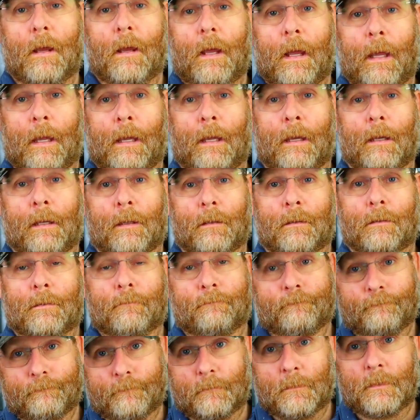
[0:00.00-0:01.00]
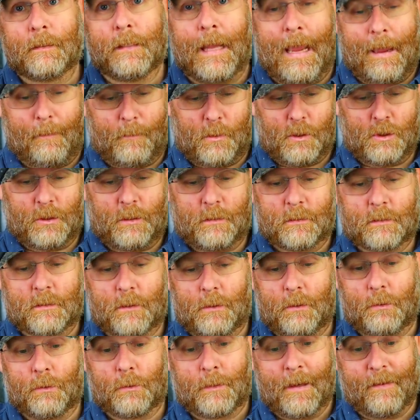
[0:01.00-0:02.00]
and damage it. So
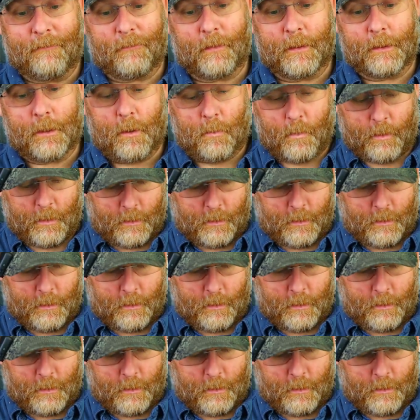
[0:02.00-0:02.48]
you definitely don't